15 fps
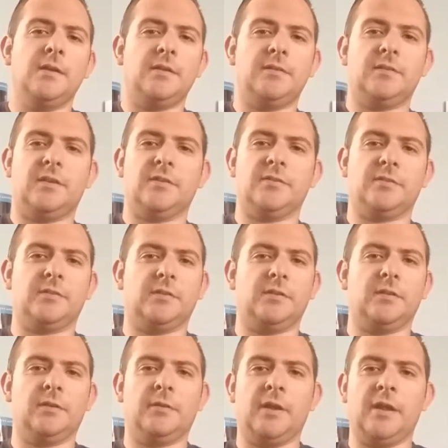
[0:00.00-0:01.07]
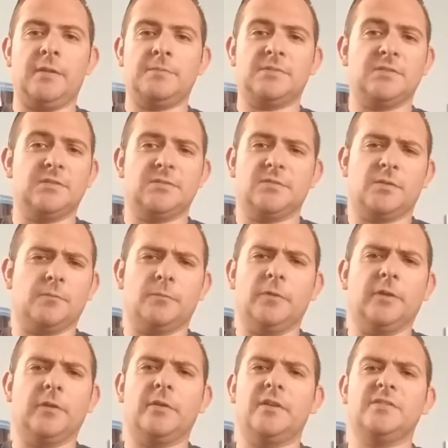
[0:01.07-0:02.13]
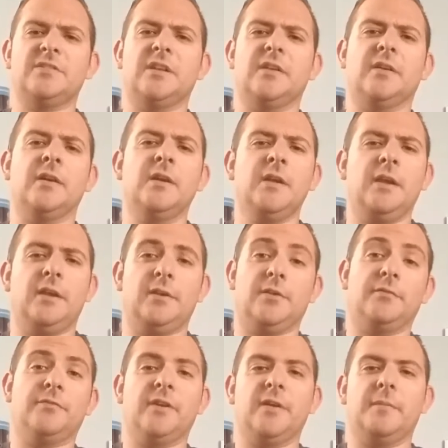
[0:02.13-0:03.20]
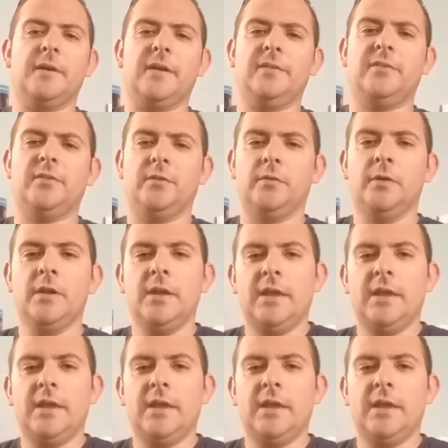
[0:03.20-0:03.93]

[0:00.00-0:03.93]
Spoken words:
He sells games and is a really great seller and a good friend of mine too.